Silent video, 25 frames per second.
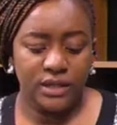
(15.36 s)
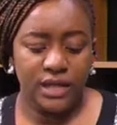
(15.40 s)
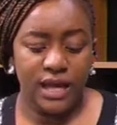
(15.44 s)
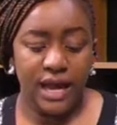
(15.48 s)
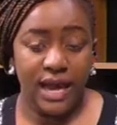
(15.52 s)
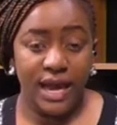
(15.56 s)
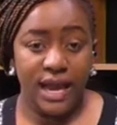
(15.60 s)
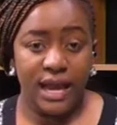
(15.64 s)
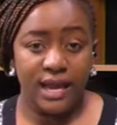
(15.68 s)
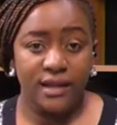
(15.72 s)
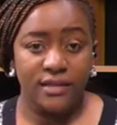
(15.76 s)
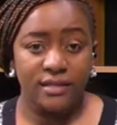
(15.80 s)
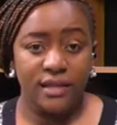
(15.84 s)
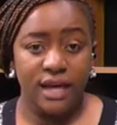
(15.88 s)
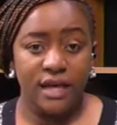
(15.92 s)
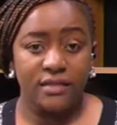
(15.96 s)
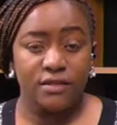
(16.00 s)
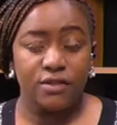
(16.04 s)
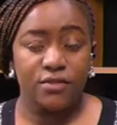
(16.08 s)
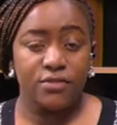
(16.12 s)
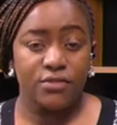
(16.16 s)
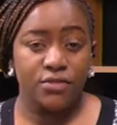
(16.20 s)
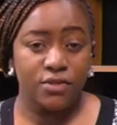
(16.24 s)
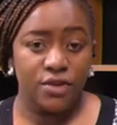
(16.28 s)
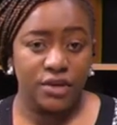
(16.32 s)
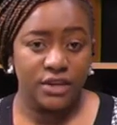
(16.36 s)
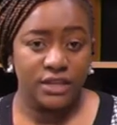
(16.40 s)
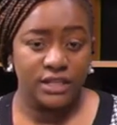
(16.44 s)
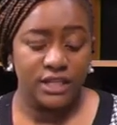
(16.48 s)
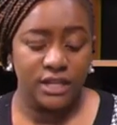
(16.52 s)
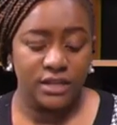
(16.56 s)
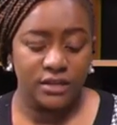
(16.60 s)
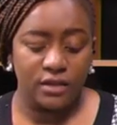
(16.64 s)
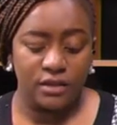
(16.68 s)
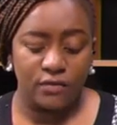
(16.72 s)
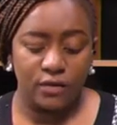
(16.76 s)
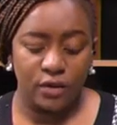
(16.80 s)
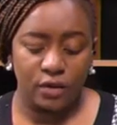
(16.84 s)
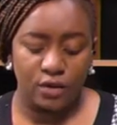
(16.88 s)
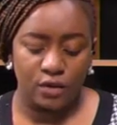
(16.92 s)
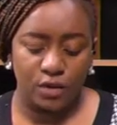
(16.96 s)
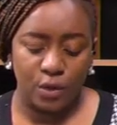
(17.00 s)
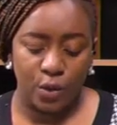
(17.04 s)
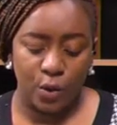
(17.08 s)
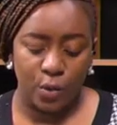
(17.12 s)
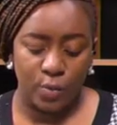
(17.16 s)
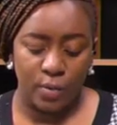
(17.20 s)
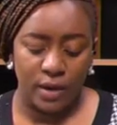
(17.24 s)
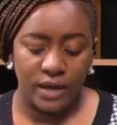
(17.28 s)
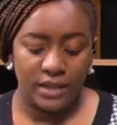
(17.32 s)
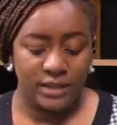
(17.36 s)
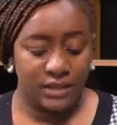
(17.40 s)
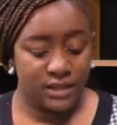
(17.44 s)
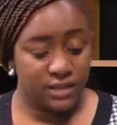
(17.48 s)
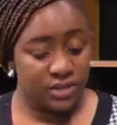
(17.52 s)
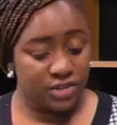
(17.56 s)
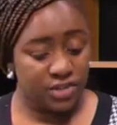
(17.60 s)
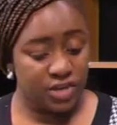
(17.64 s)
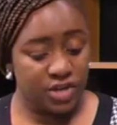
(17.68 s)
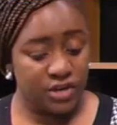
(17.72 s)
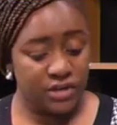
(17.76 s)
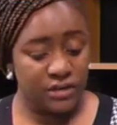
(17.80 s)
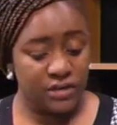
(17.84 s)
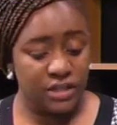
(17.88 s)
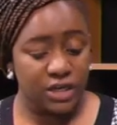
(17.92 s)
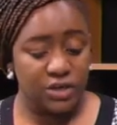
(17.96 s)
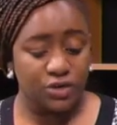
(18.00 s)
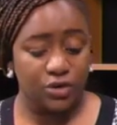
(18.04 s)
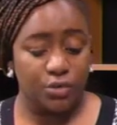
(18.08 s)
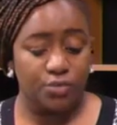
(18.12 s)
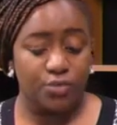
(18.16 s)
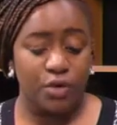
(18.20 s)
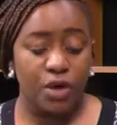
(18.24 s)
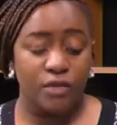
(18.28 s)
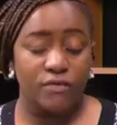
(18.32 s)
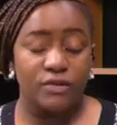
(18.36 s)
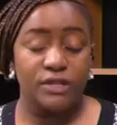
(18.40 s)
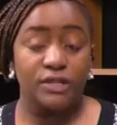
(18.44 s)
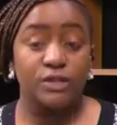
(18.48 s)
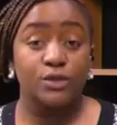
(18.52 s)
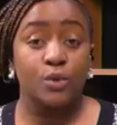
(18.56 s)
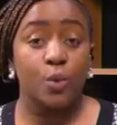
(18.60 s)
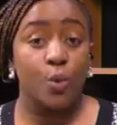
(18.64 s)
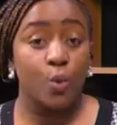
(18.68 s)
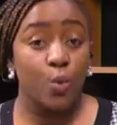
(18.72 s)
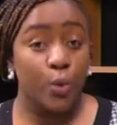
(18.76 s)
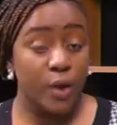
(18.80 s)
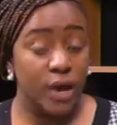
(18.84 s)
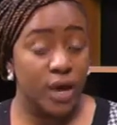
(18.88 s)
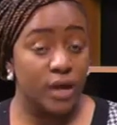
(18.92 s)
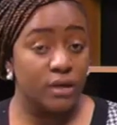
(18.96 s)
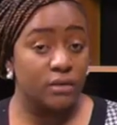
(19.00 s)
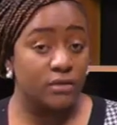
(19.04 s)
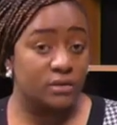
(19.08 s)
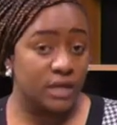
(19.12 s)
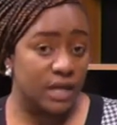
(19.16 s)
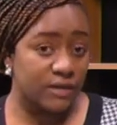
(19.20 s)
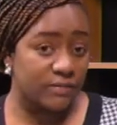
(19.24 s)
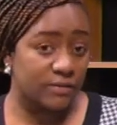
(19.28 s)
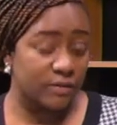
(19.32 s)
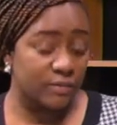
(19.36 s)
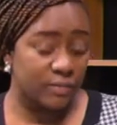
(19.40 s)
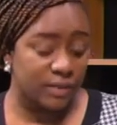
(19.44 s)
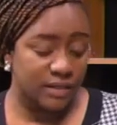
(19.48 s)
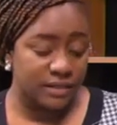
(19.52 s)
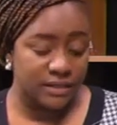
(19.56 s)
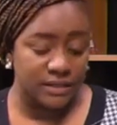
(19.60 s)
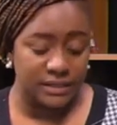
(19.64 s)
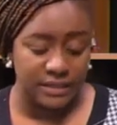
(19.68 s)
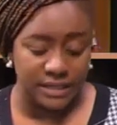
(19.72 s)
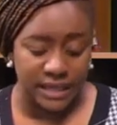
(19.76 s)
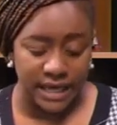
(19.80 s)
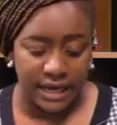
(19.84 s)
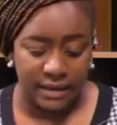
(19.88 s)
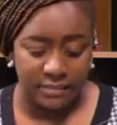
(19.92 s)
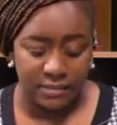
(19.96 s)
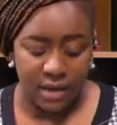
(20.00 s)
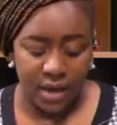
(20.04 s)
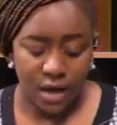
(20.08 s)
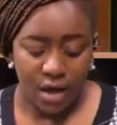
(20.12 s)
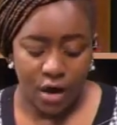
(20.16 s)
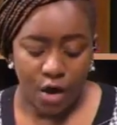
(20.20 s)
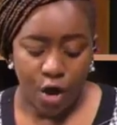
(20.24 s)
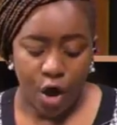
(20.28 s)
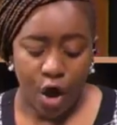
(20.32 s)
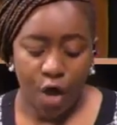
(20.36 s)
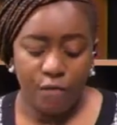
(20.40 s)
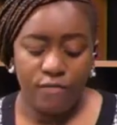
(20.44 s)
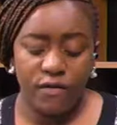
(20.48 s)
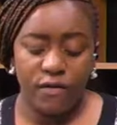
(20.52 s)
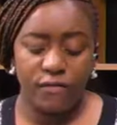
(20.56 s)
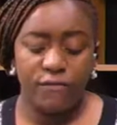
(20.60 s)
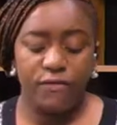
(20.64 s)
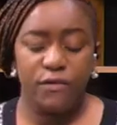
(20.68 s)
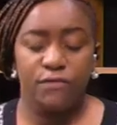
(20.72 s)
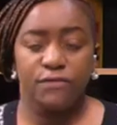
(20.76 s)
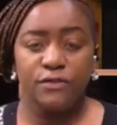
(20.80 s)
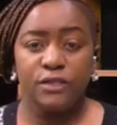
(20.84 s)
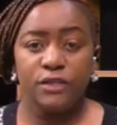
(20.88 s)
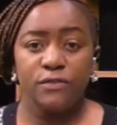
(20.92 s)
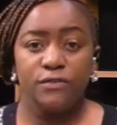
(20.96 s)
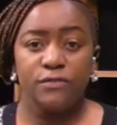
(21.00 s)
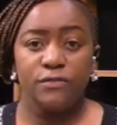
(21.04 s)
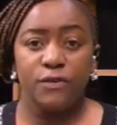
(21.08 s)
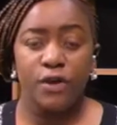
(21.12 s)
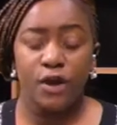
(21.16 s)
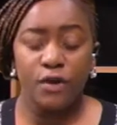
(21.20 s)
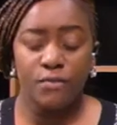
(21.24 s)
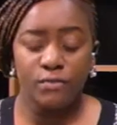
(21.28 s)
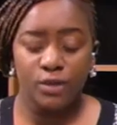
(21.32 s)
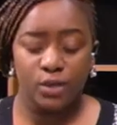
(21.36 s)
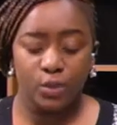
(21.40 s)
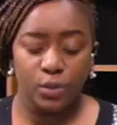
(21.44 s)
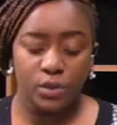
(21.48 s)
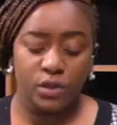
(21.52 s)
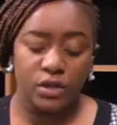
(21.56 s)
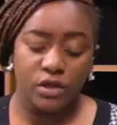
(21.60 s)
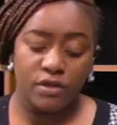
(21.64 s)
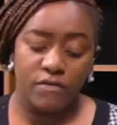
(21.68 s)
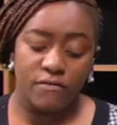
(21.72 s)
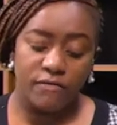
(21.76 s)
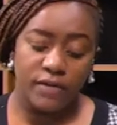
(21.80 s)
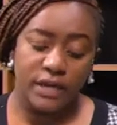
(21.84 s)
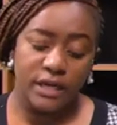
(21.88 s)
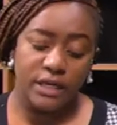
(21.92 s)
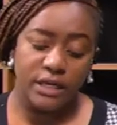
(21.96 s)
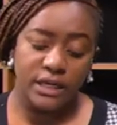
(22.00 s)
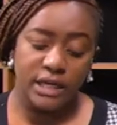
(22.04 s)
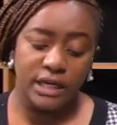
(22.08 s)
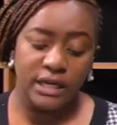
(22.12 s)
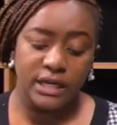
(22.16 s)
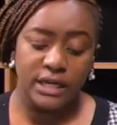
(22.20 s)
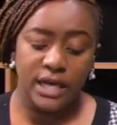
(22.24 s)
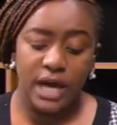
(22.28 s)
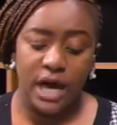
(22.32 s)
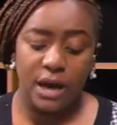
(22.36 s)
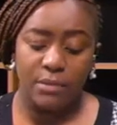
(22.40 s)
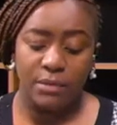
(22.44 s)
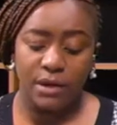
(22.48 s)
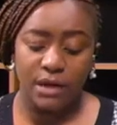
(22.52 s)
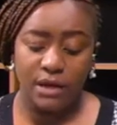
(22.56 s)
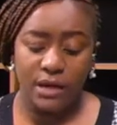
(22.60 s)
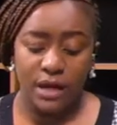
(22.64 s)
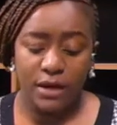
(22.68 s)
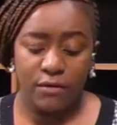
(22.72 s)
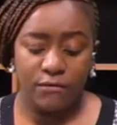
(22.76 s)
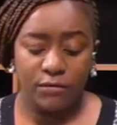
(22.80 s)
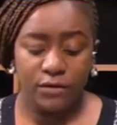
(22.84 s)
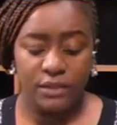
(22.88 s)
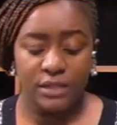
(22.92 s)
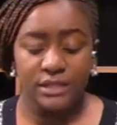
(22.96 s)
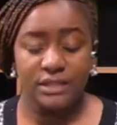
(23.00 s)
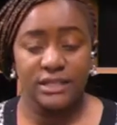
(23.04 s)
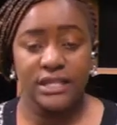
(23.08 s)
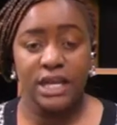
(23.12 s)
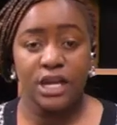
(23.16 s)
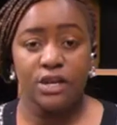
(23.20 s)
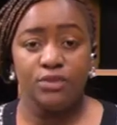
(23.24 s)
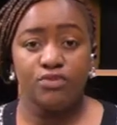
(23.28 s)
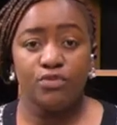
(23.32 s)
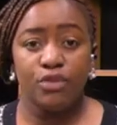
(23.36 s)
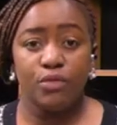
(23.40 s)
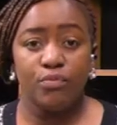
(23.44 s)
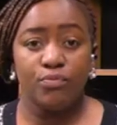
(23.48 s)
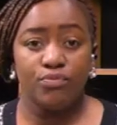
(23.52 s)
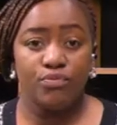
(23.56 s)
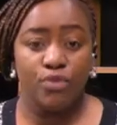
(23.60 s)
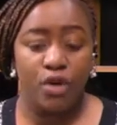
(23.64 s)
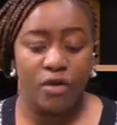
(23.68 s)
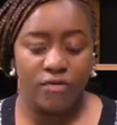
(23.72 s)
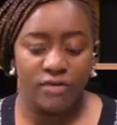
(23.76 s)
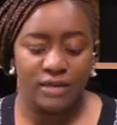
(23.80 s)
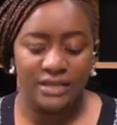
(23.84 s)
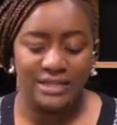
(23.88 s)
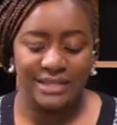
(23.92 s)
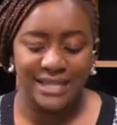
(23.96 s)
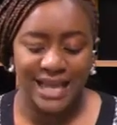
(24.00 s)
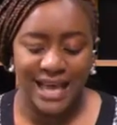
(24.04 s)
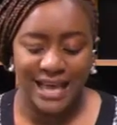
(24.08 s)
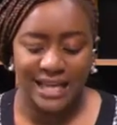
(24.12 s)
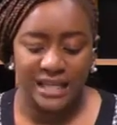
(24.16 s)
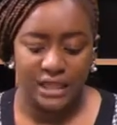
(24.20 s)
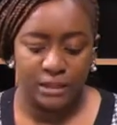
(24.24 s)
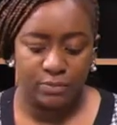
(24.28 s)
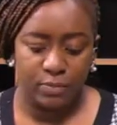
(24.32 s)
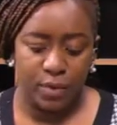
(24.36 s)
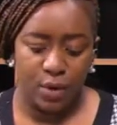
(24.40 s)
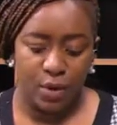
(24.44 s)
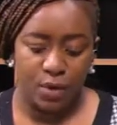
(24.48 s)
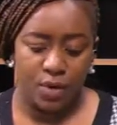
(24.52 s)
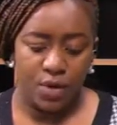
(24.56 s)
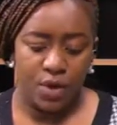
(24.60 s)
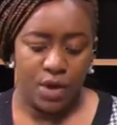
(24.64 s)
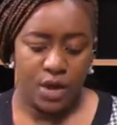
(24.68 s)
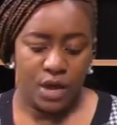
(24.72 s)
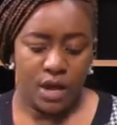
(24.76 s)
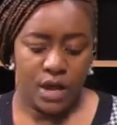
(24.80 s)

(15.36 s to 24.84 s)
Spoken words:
8th and the 13th of October this year, Central Province will never be the same. Over 50 firms will convene in Kabwe for the Central Province Expo.